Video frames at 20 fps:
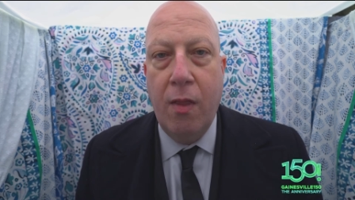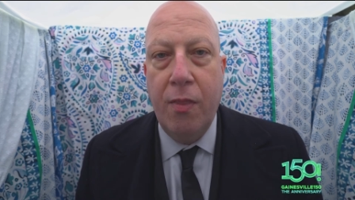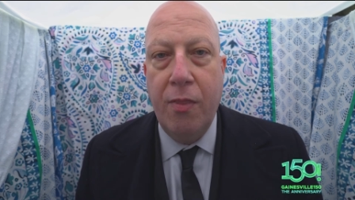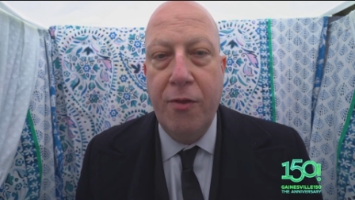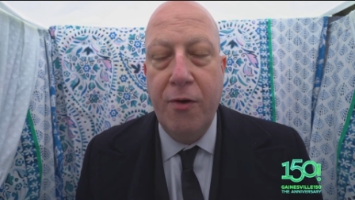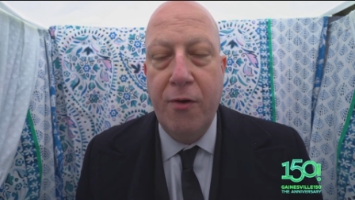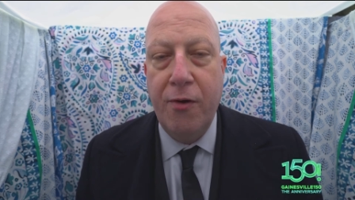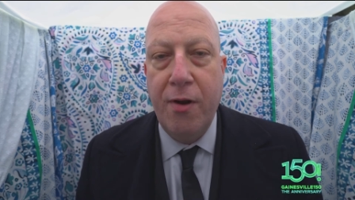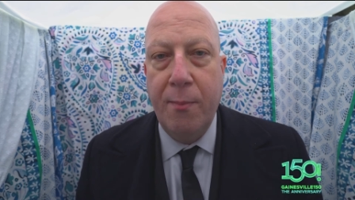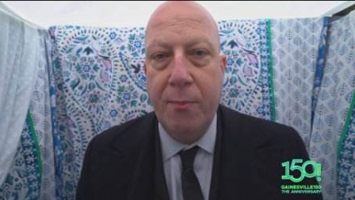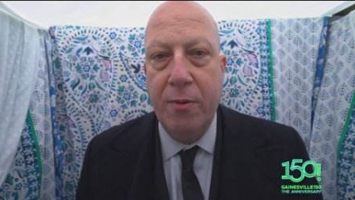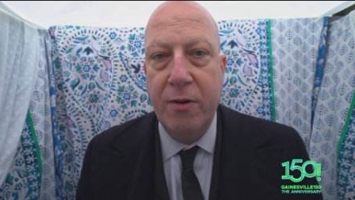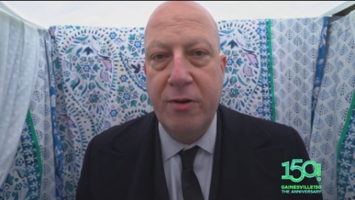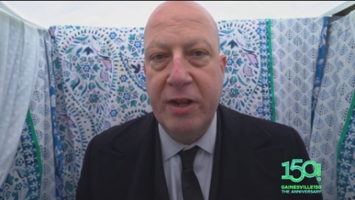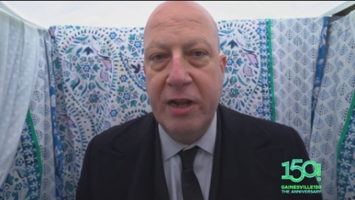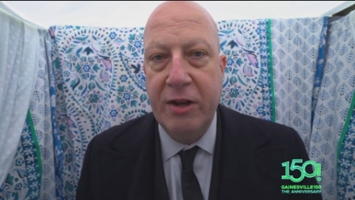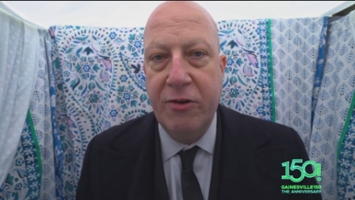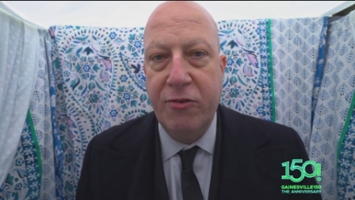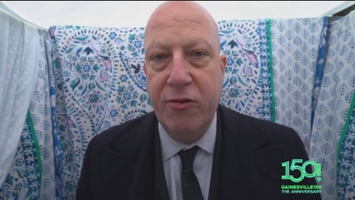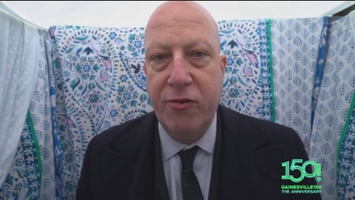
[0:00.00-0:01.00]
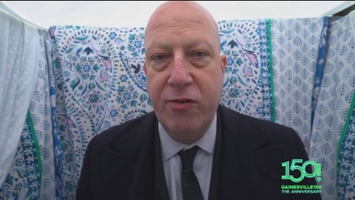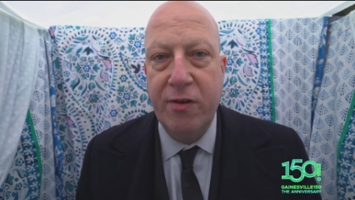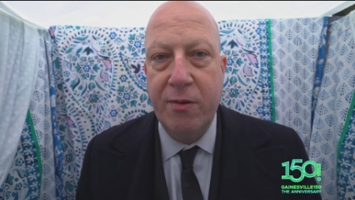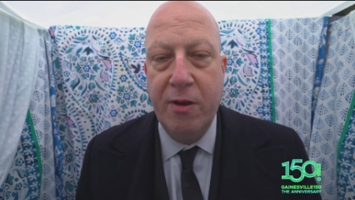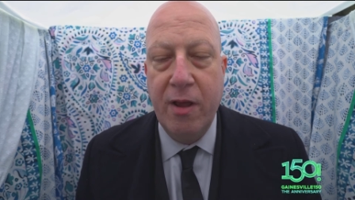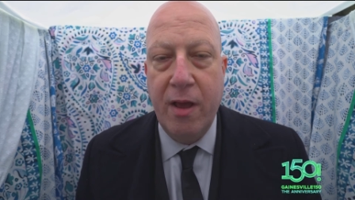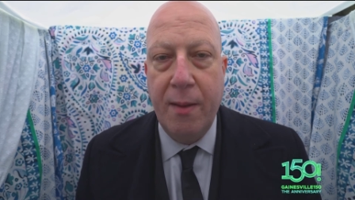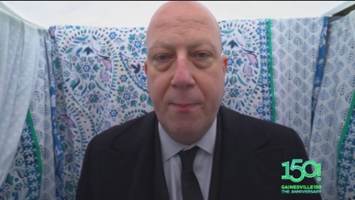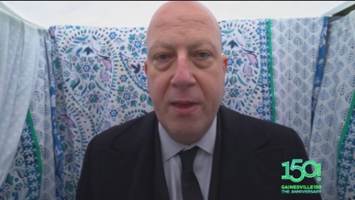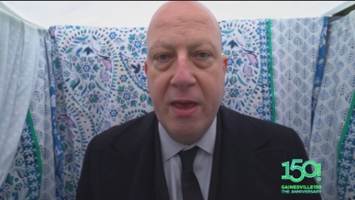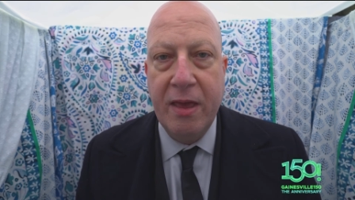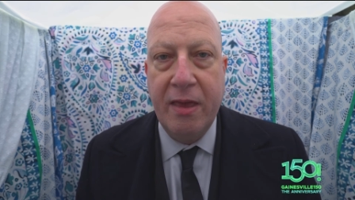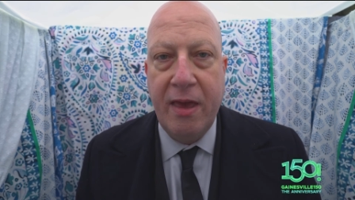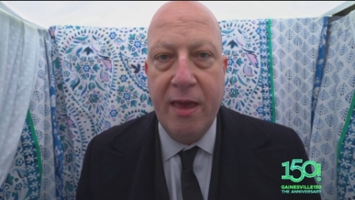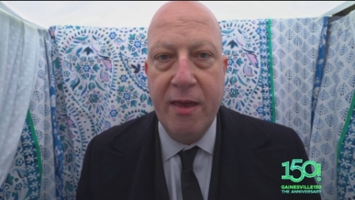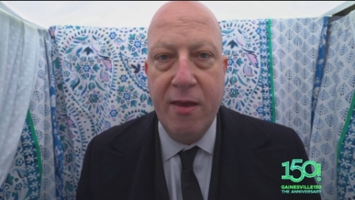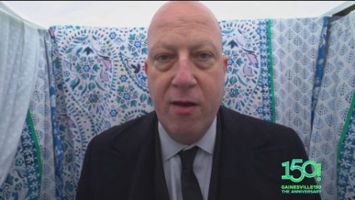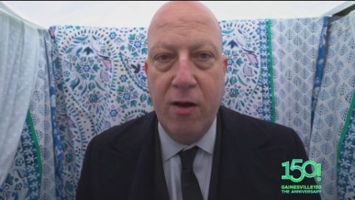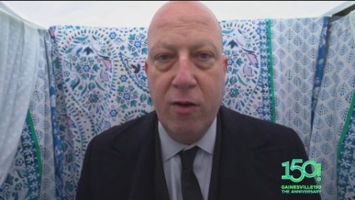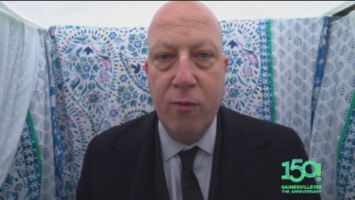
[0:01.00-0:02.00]
There are a number of teachers at
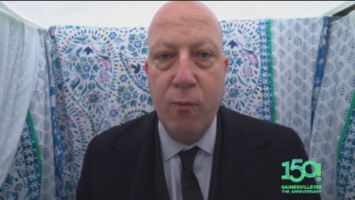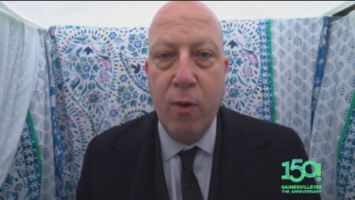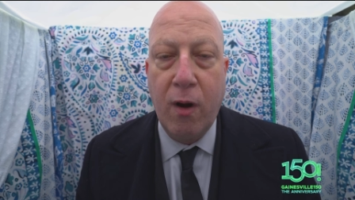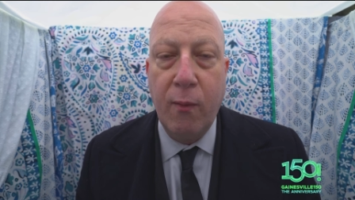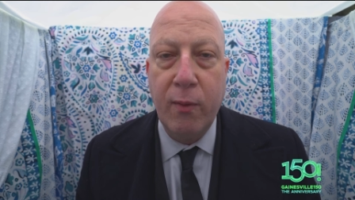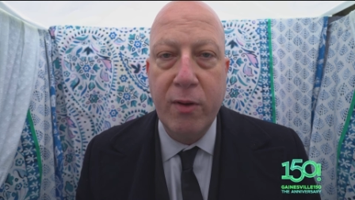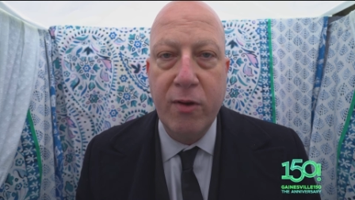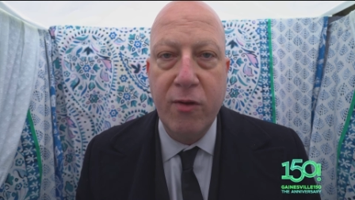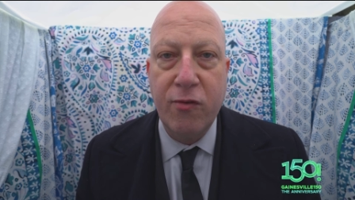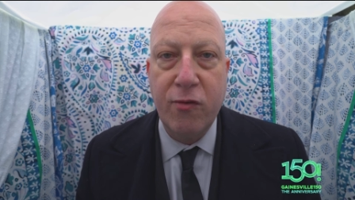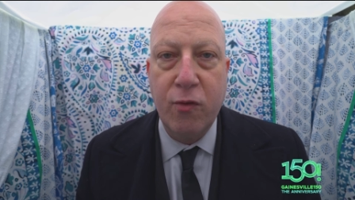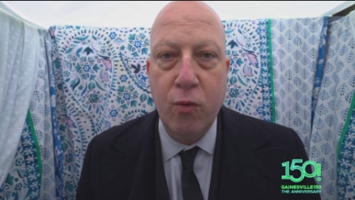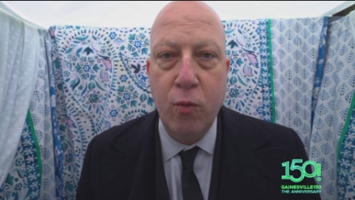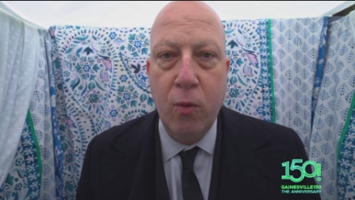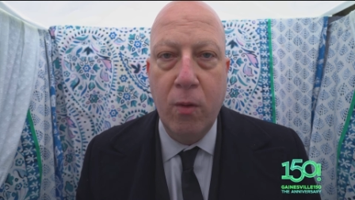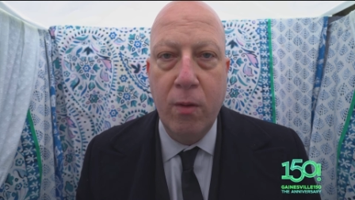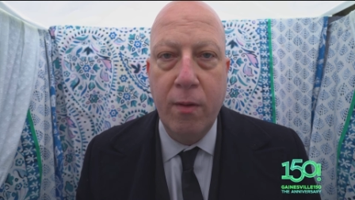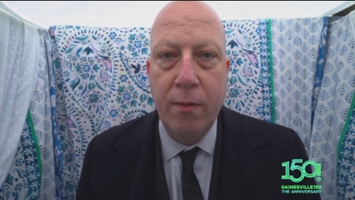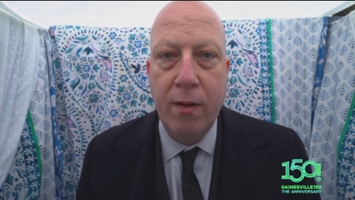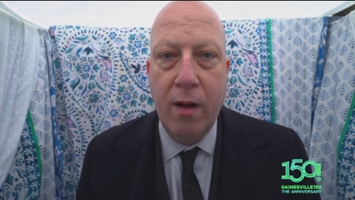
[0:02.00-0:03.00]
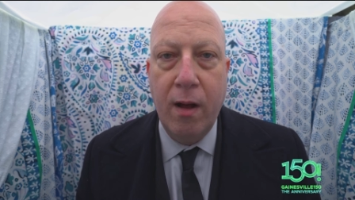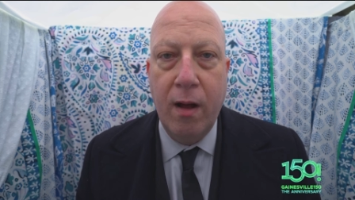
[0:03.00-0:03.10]
PK Young, where I went to school.